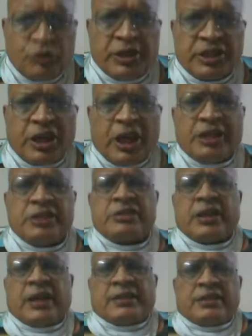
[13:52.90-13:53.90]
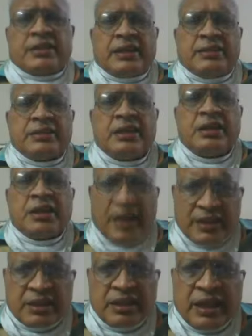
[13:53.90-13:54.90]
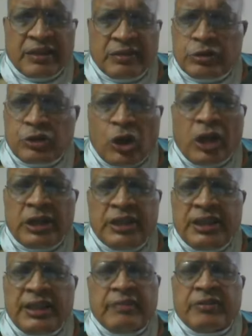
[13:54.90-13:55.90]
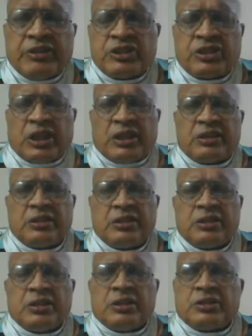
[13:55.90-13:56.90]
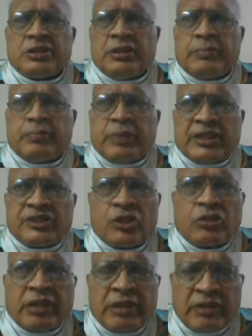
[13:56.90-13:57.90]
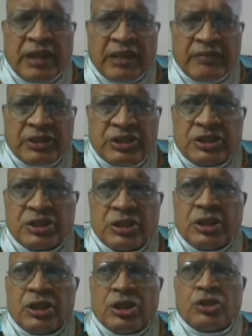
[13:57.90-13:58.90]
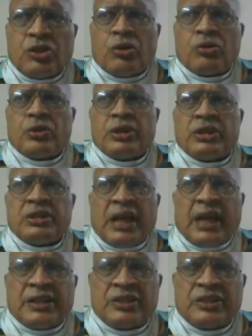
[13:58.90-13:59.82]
You may call it, rather than other language. Already language is there, C plus or whatever language in